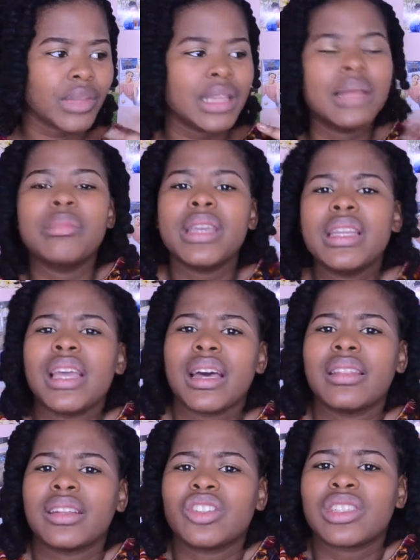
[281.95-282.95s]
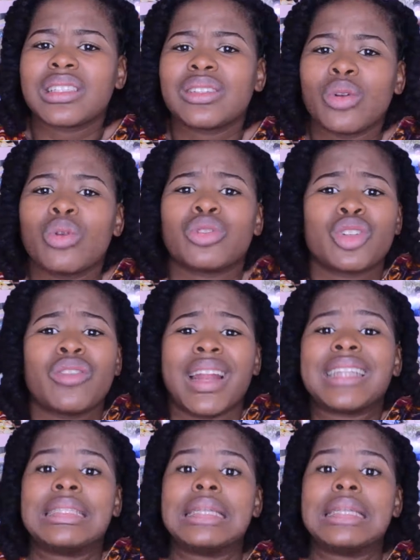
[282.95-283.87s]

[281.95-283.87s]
the media that just sort of like